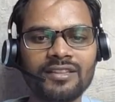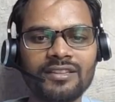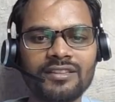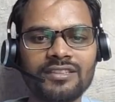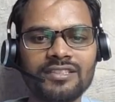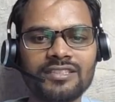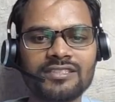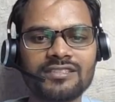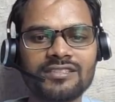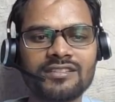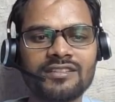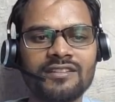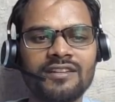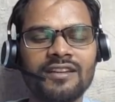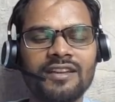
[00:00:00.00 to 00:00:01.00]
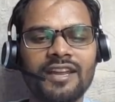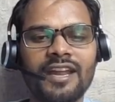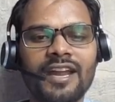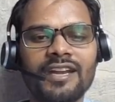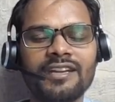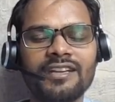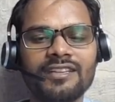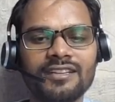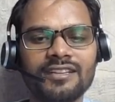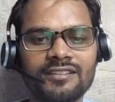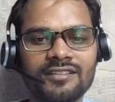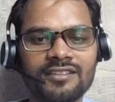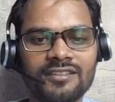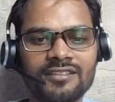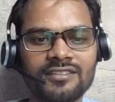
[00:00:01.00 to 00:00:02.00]
this
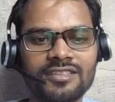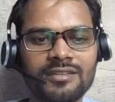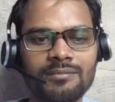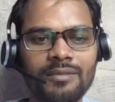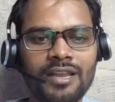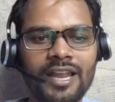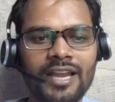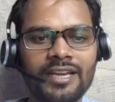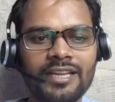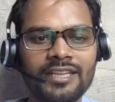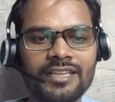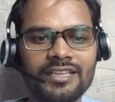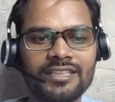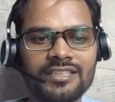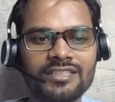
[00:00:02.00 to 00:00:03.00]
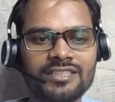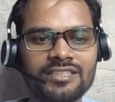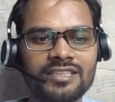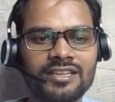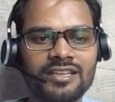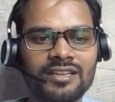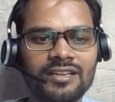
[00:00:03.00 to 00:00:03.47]
entered Gmail ID is